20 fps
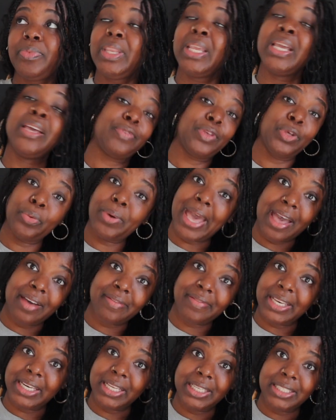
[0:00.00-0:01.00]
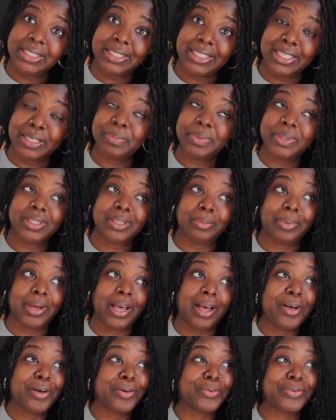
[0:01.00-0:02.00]
if you have any tips
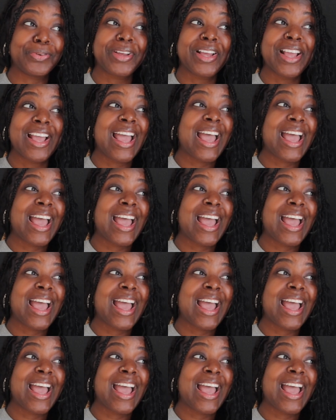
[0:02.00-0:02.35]
about